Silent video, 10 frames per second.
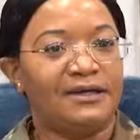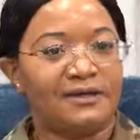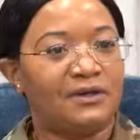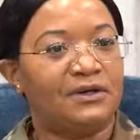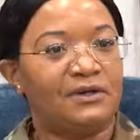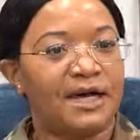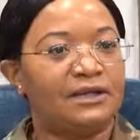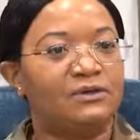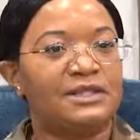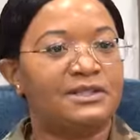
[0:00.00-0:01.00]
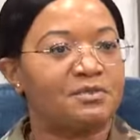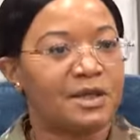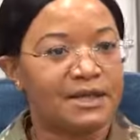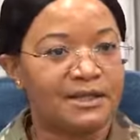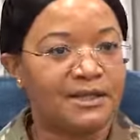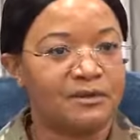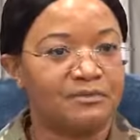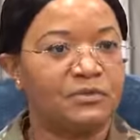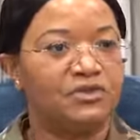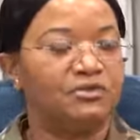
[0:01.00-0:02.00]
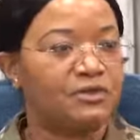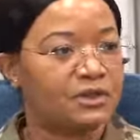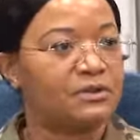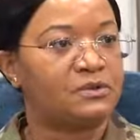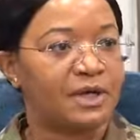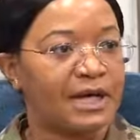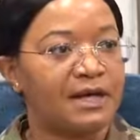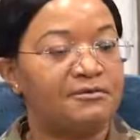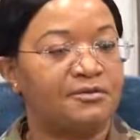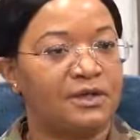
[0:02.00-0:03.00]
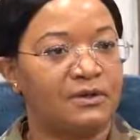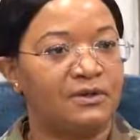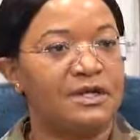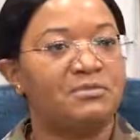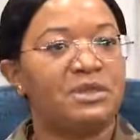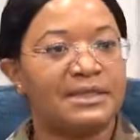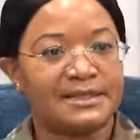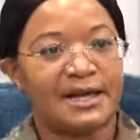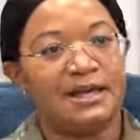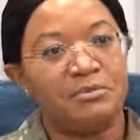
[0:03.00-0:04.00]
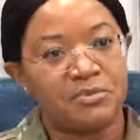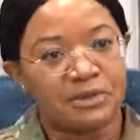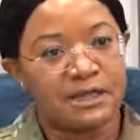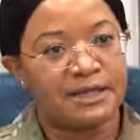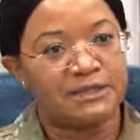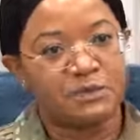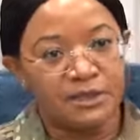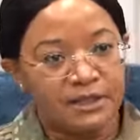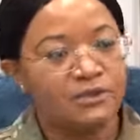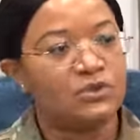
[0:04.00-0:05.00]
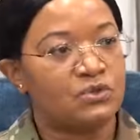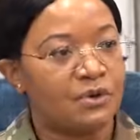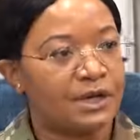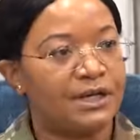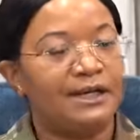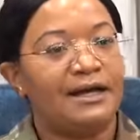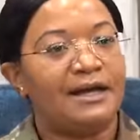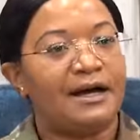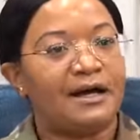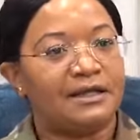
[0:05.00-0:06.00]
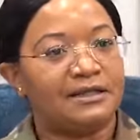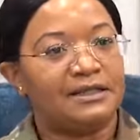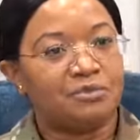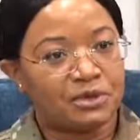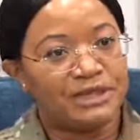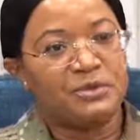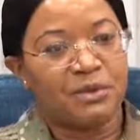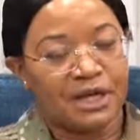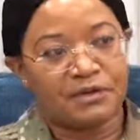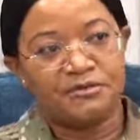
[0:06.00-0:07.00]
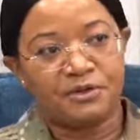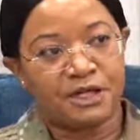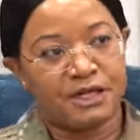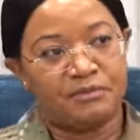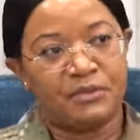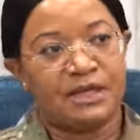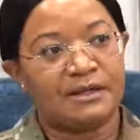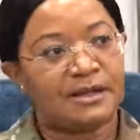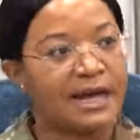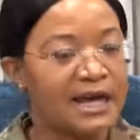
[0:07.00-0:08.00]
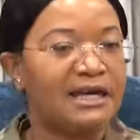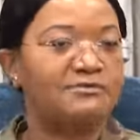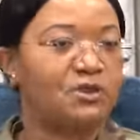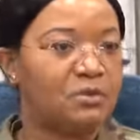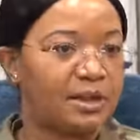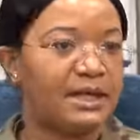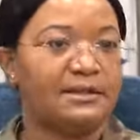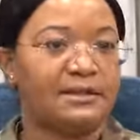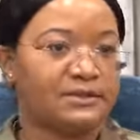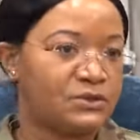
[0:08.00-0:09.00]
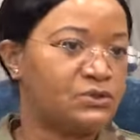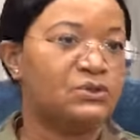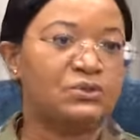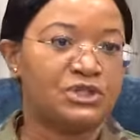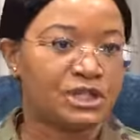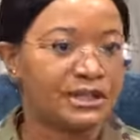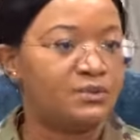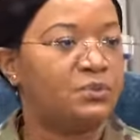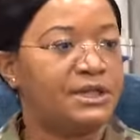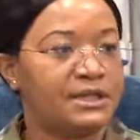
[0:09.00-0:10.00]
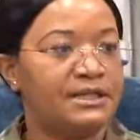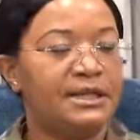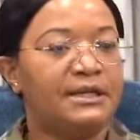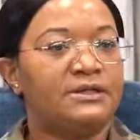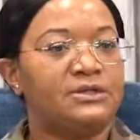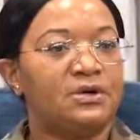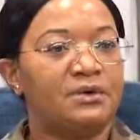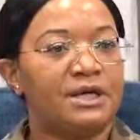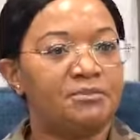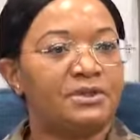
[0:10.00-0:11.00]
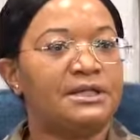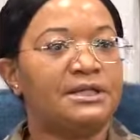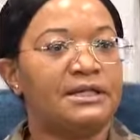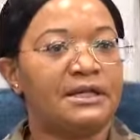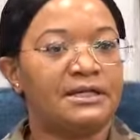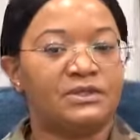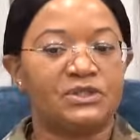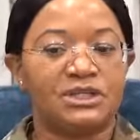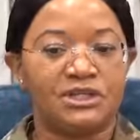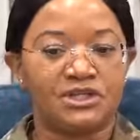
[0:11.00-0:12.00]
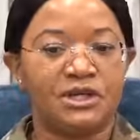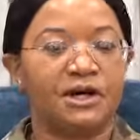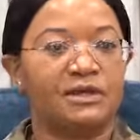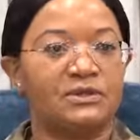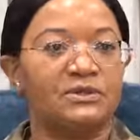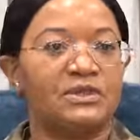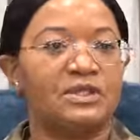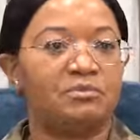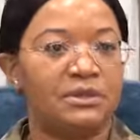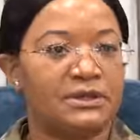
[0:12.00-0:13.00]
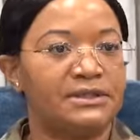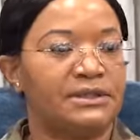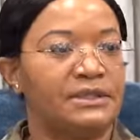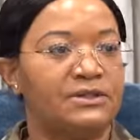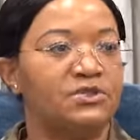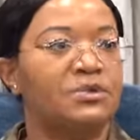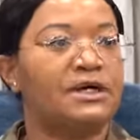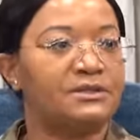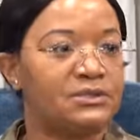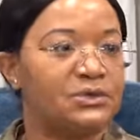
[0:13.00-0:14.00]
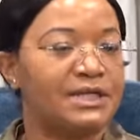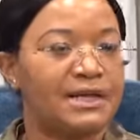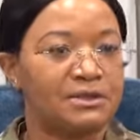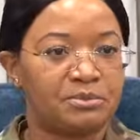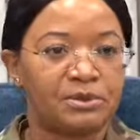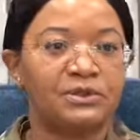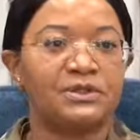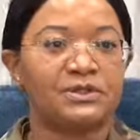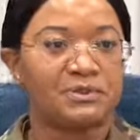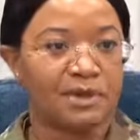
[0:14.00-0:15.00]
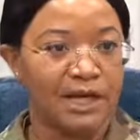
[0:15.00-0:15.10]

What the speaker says: You know, I don't expect him to feel the way I feel because I empathize with his story. It brings pain for him. I have no pain that's associated with it. So empathy is teaching others the ability to understand a person's